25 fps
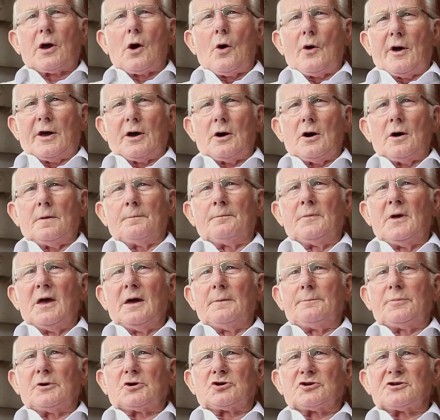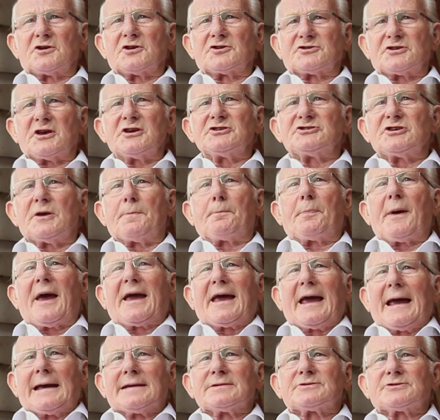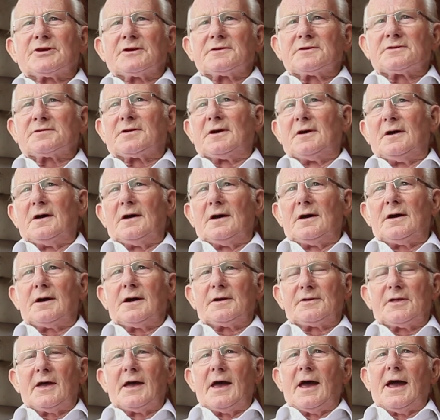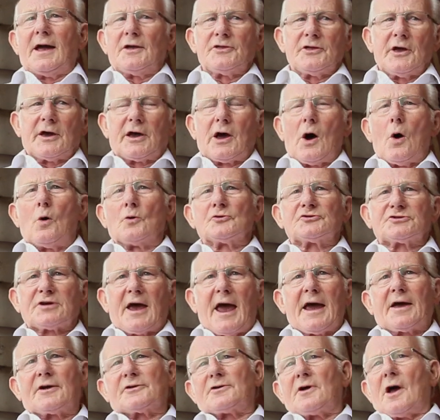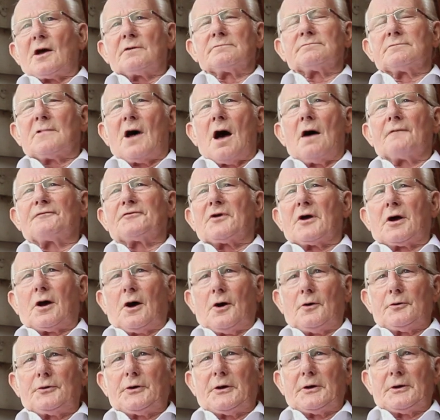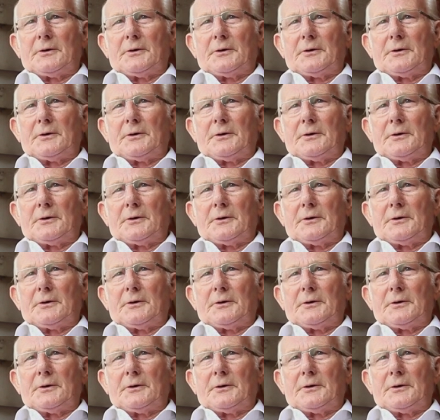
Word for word: going on because it's easy pickings, and uh, in they go and take it, and off they go. You